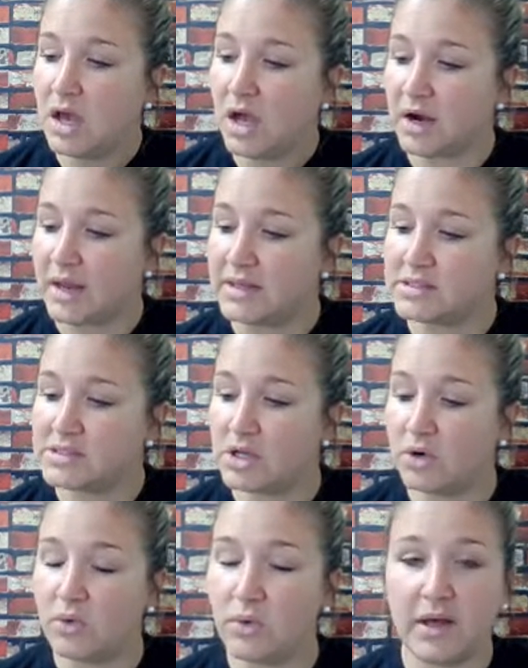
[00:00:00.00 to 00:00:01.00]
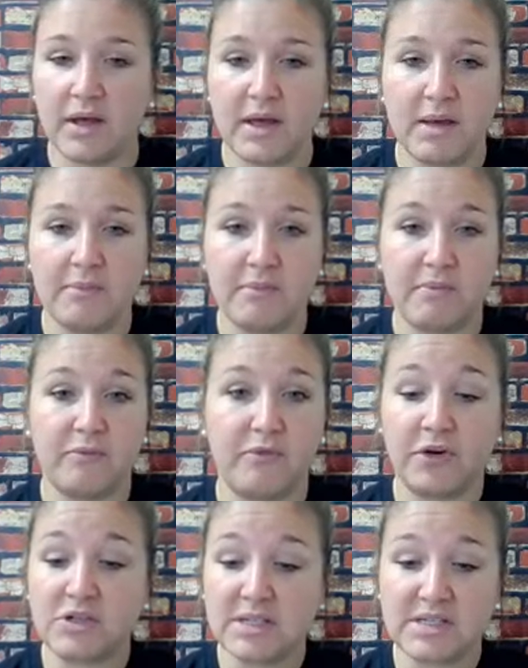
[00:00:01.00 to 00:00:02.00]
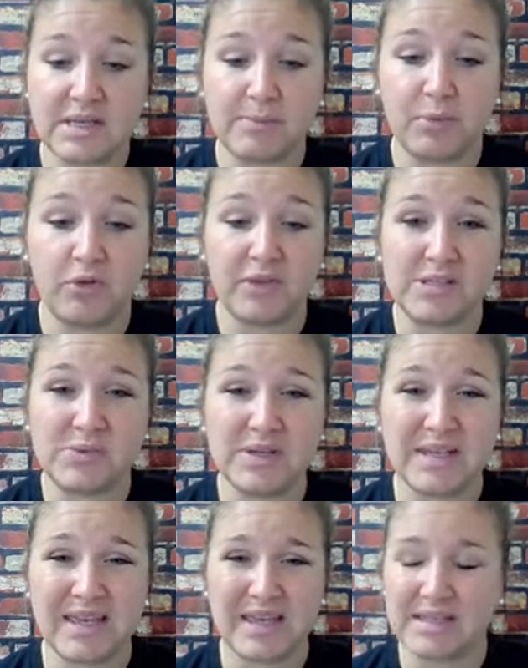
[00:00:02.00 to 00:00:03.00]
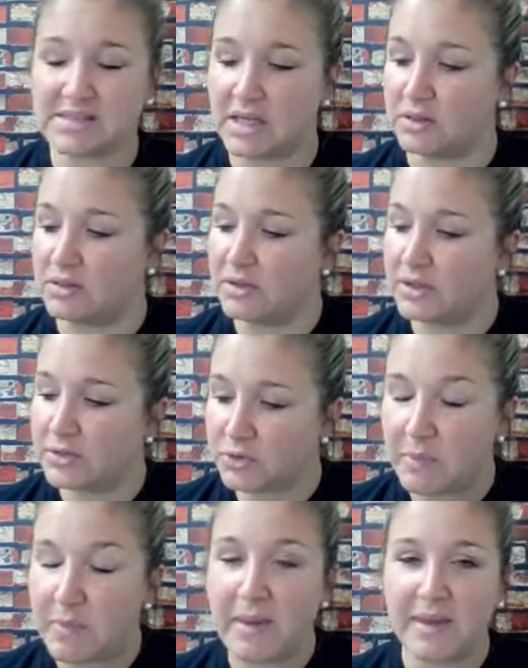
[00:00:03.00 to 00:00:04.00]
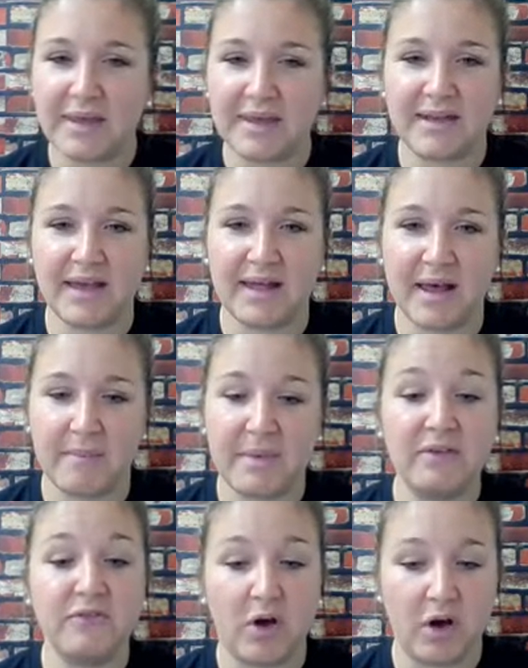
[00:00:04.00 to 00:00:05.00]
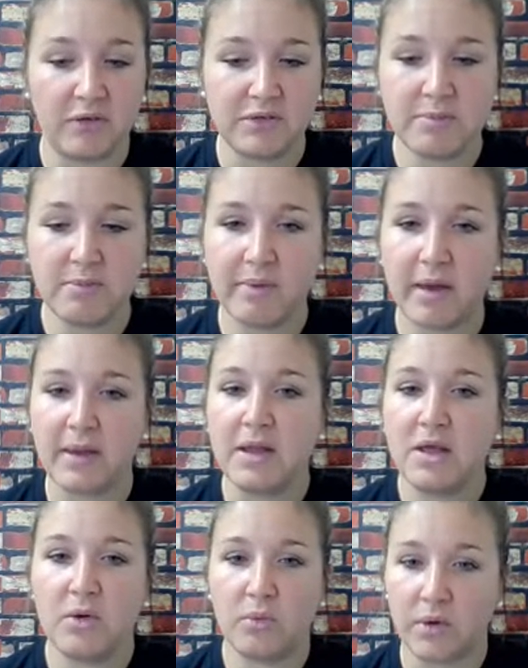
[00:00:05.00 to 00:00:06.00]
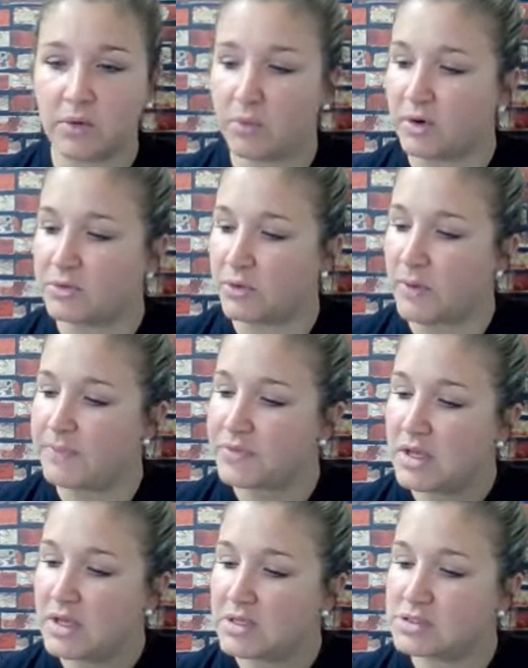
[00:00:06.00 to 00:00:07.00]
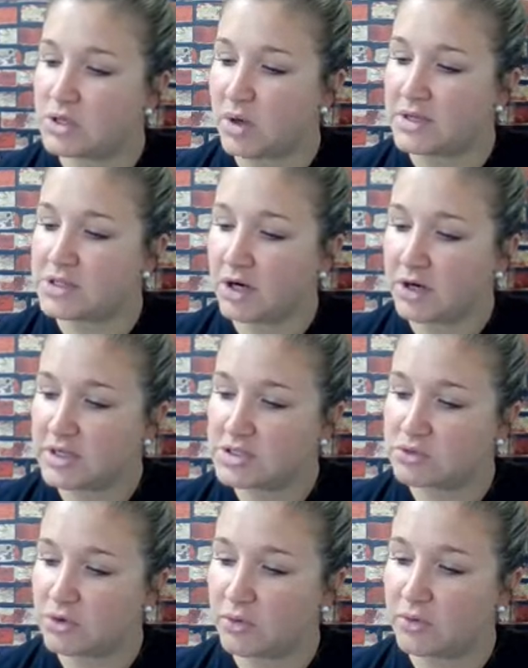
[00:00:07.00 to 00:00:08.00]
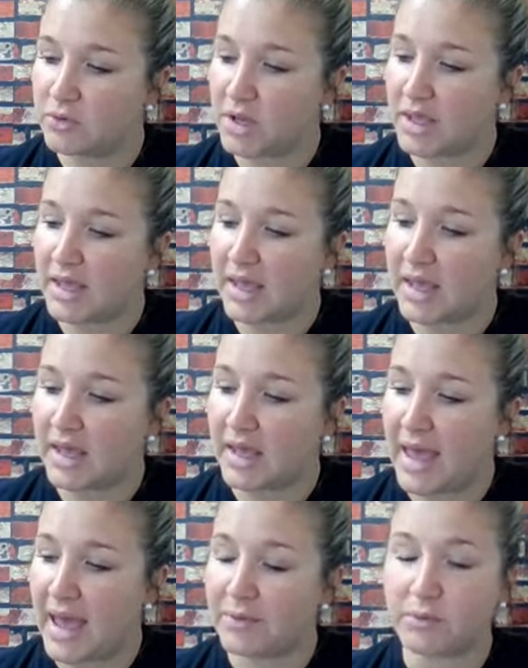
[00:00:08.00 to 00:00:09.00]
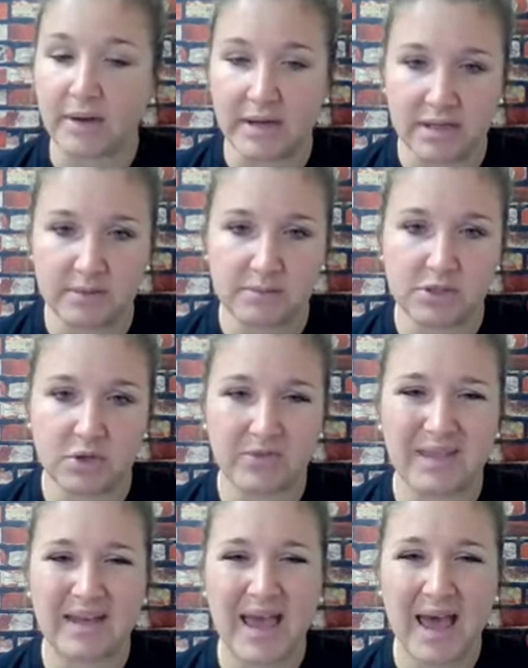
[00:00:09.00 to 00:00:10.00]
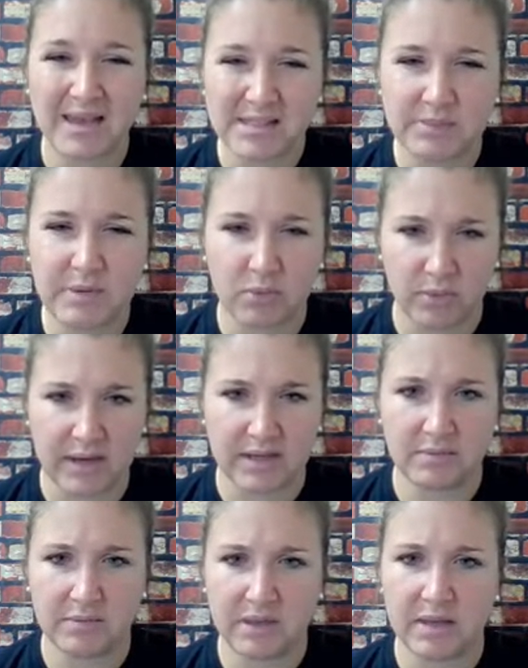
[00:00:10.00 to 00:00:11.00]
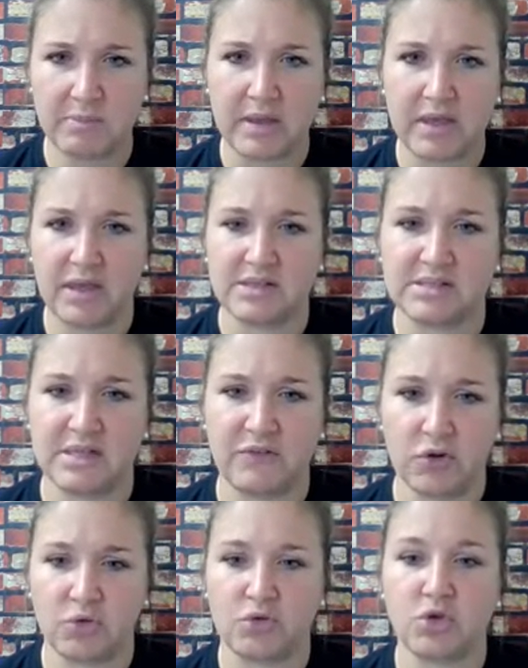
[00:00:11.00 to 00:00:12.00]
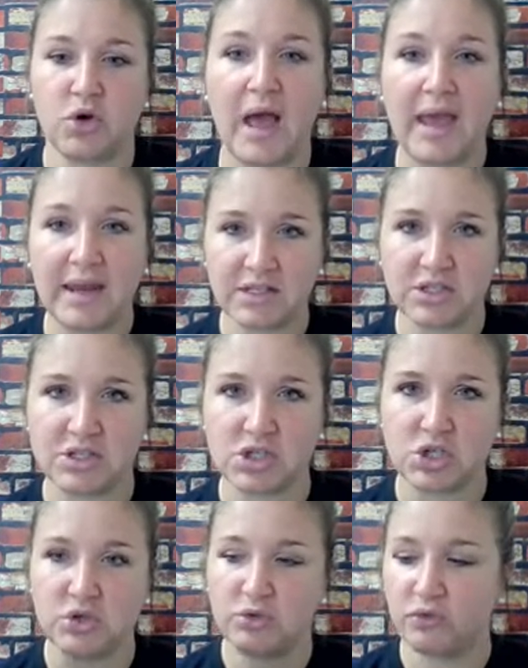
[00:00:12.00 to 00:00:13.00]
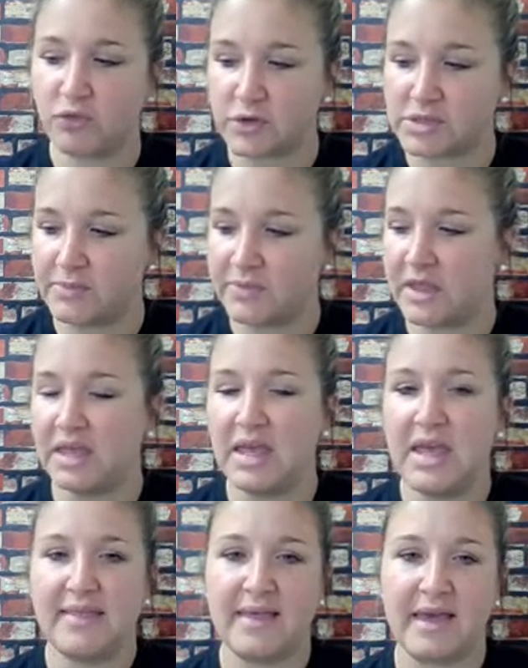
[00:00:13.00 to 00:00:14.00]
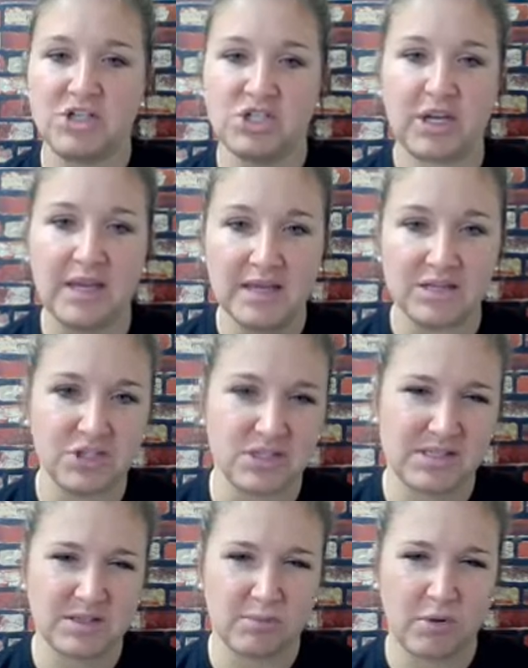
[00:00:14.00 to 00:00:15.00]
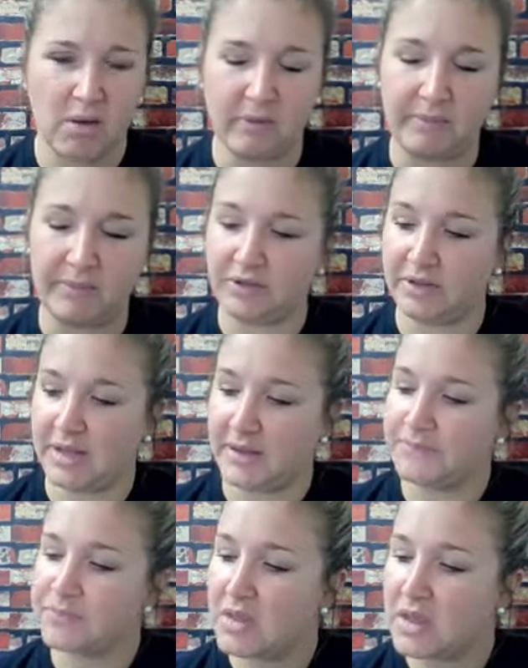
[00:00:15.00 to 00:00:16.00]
All right, so first example, this one is a little bit involved, but we're going to work through it. So a dart is thrown at random. So it has to be randomly because if you're trying to shoot for something, that changes the probability.